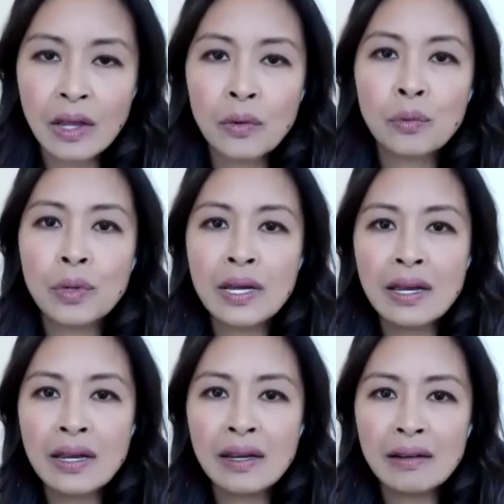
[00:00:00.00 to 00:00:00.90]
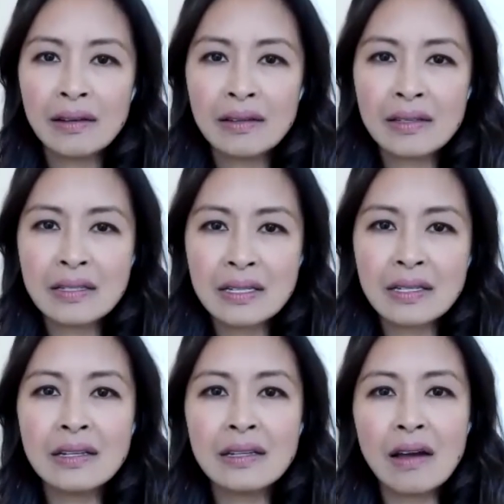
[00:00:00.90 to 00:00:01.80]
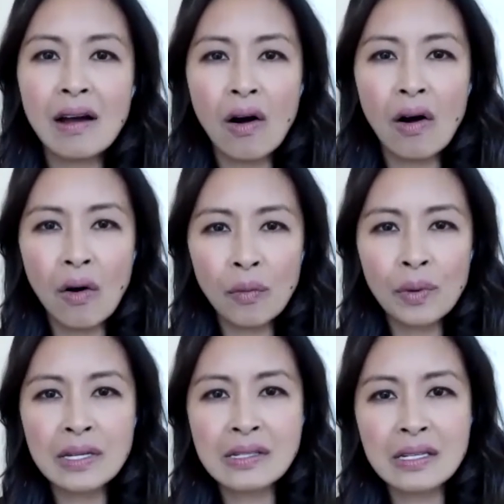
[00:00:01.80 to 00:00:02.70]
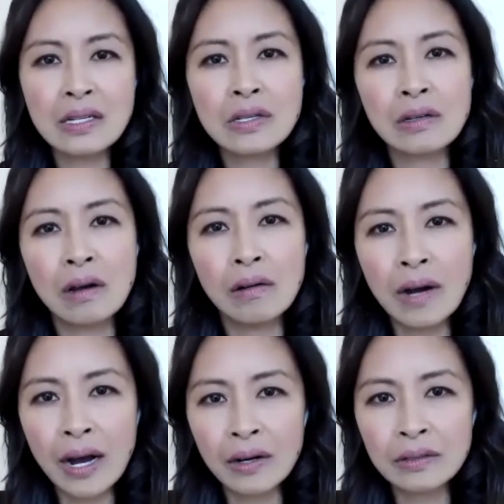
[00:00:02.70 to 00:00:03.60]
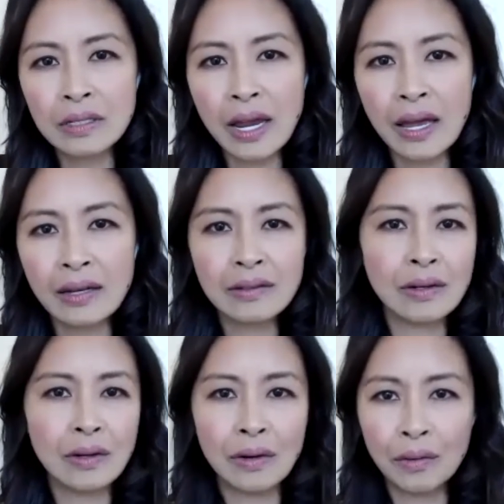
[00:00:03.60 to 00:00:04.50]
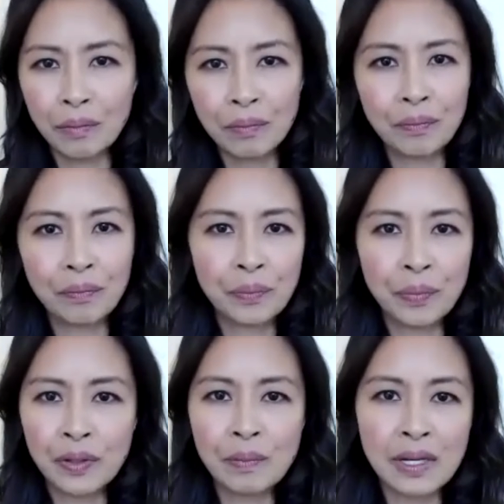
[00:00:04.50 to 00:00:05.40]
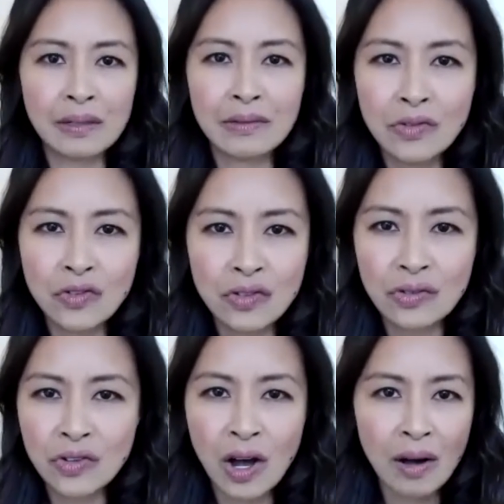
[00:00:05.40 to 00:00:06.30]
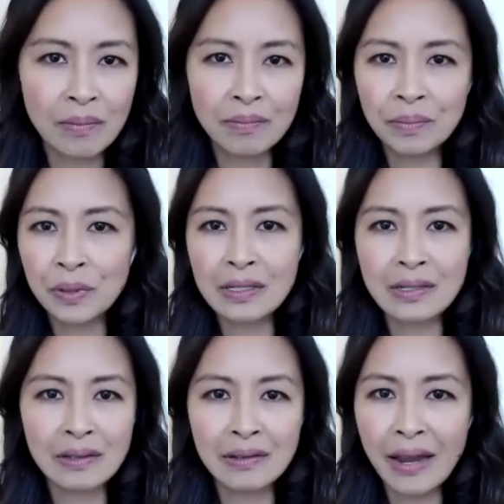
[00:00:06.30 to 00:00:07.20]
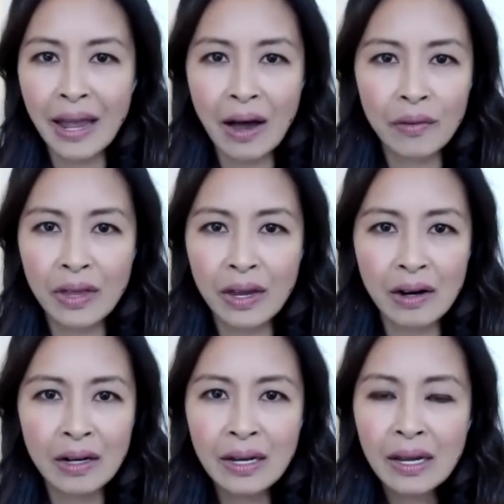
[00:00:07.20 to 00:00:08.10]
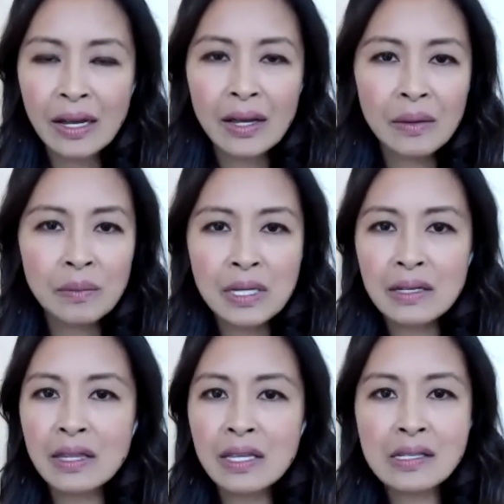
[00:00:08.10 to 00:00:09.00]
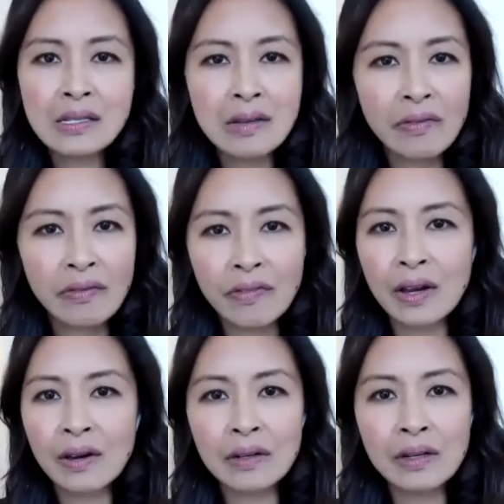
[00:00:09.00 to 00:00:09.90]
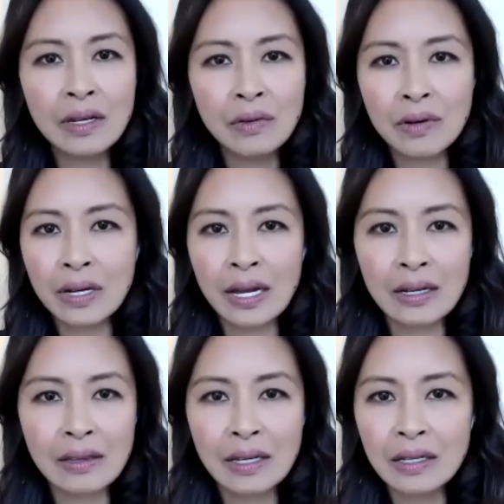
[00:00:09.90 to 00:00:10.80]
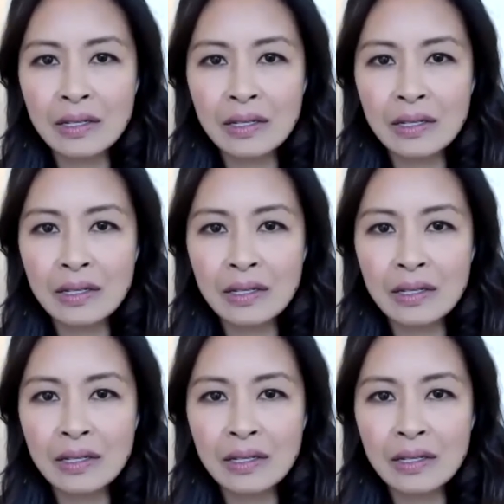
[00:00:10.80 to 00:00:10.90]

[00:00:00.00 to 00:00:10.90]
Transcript: We didn't always need to go out and, put a big job bulletin out there. I mean, this is a very organic thing.